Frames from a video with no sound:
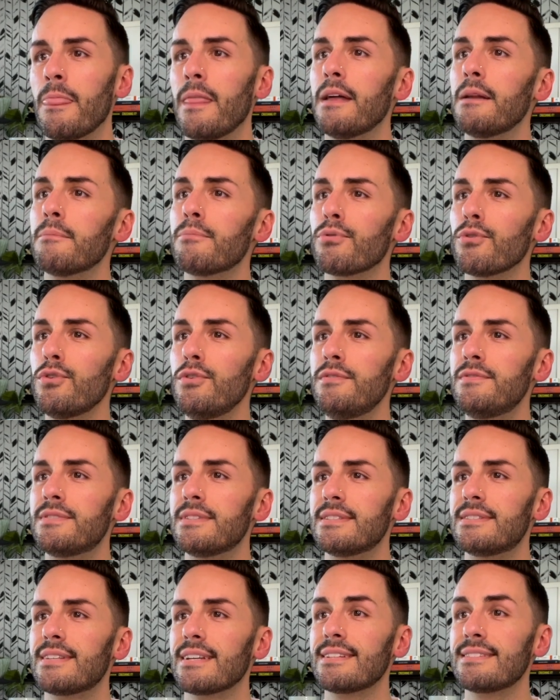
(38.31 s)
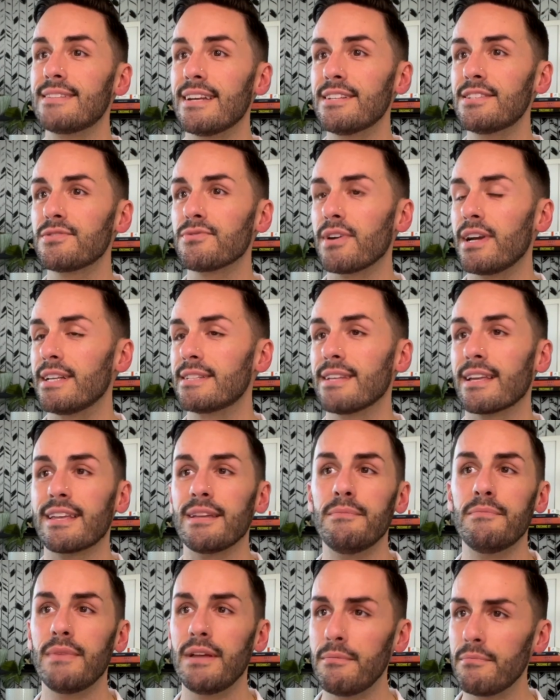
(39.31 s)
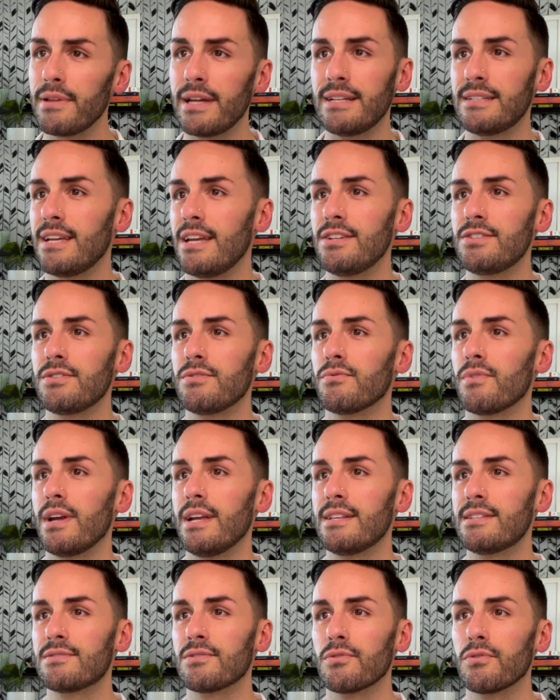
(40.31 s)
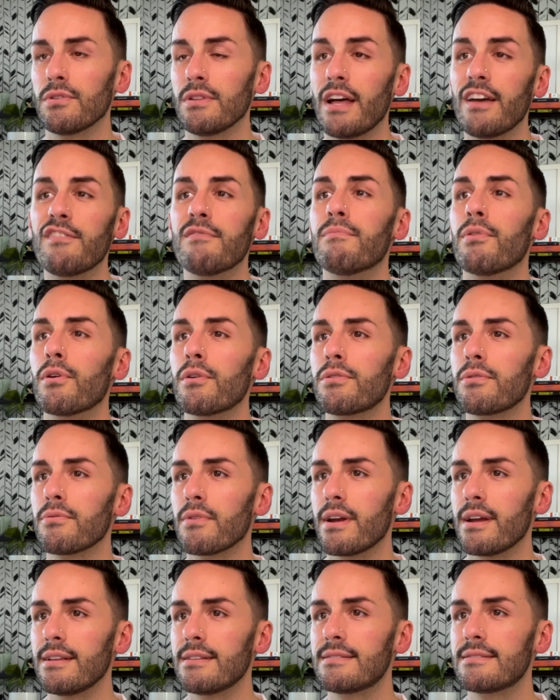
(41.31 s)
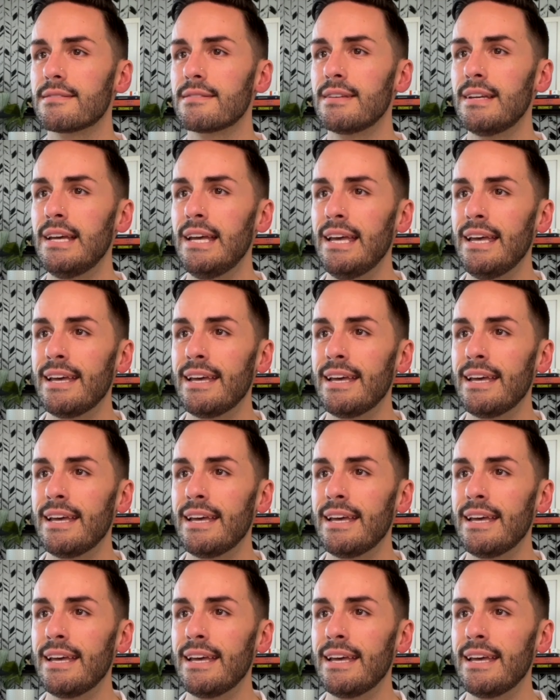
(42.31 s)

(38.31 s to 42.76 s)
it improves success rates like implantation rates or live birth rates,